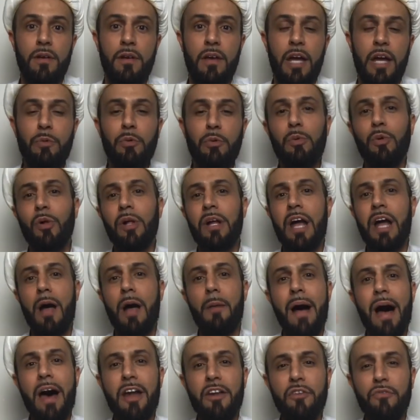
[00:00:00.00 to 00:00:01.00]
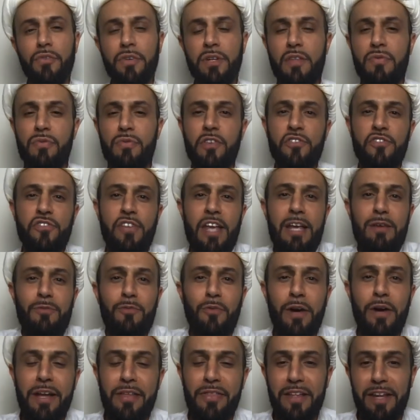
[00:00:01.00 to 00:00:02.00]
And we will come out of it in the same
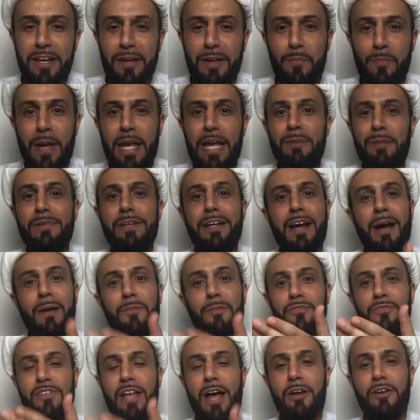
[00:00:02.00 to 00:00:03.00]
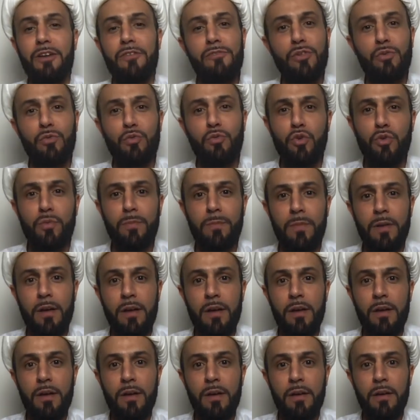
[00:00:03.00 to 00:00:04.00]
way that a baby comes out of the womb,
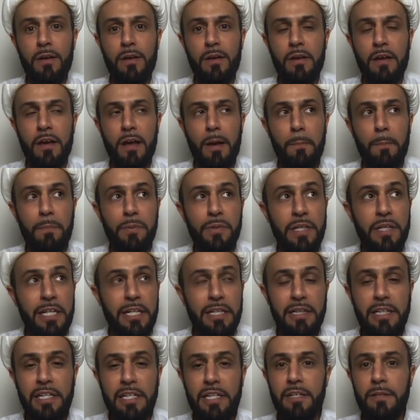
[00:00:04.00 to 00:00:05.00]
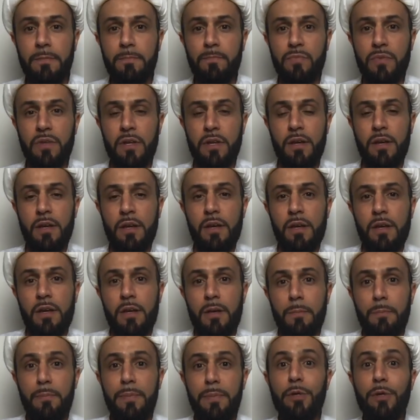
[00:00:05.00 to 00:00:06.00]
completely
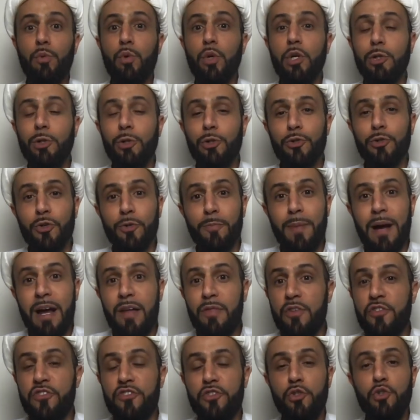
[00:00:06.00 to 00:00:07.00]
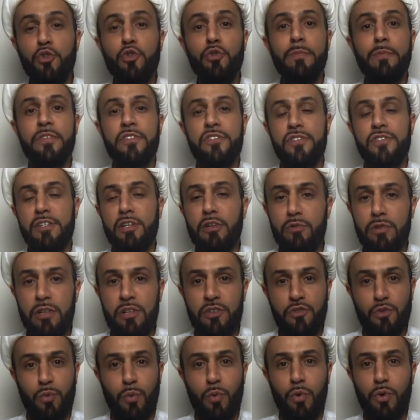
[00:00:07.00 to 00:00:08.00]
bewildered by this new
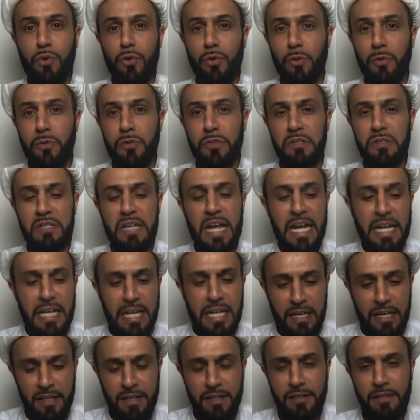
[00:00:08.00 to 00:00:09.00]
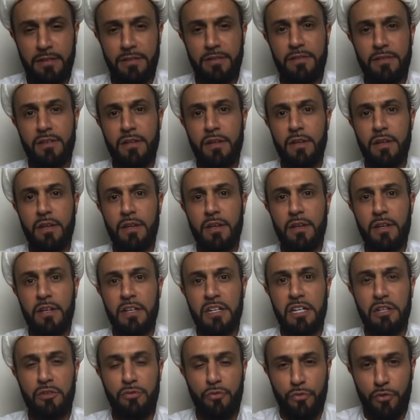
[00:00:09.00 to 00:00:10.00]
mysterious world, naked,
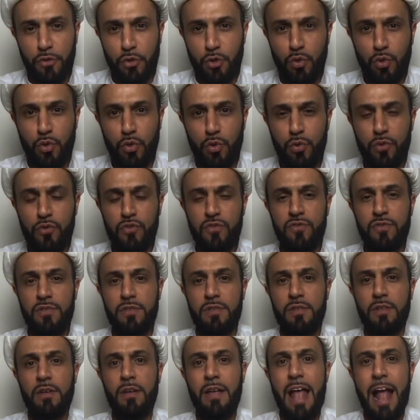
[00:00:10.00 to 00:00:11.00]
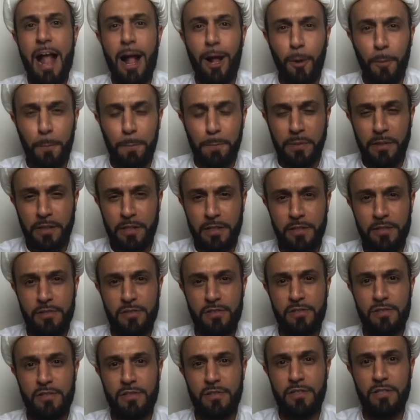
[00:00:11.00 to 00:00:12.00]
confused,
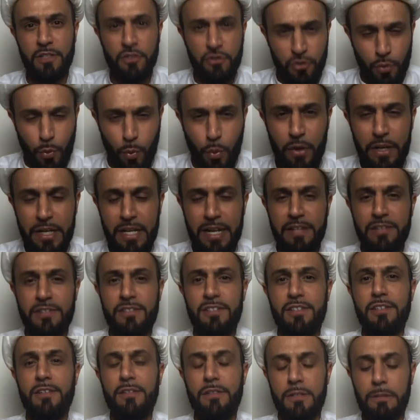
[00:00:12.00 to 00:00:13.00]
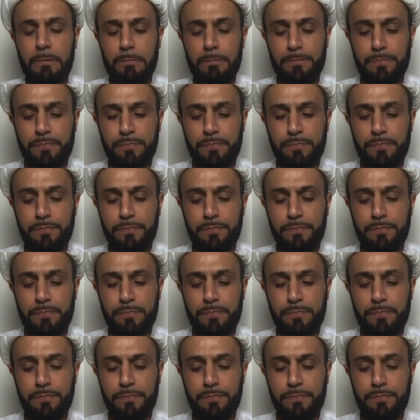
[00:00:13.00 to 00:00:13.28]
helpless, disoriented.